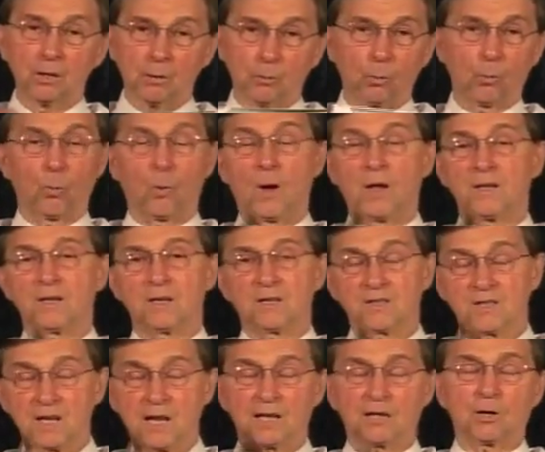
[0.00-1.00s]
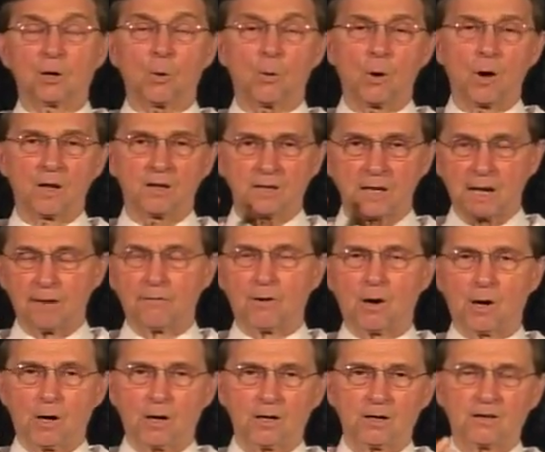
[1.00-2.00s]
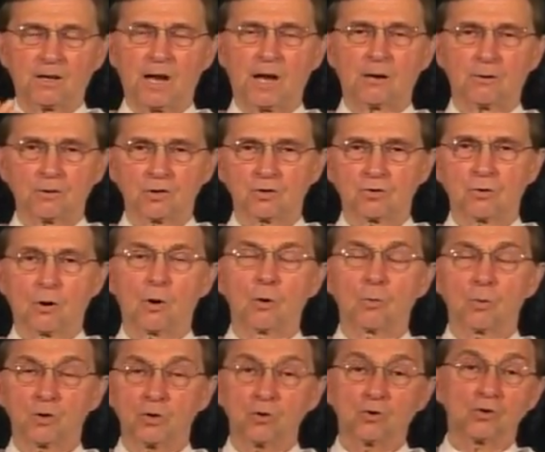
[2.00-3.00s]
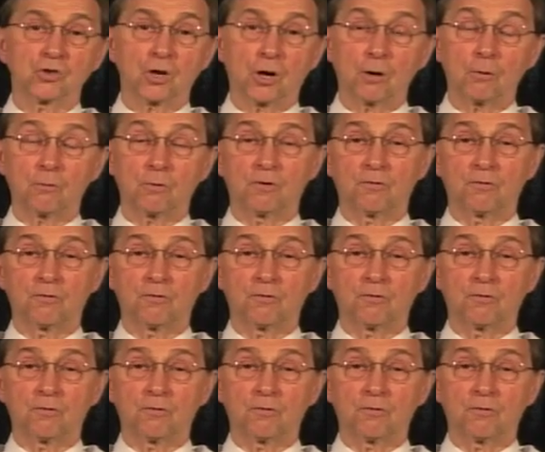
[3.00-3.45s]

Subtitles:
One does not go on to have a heart attack or a stroke when you start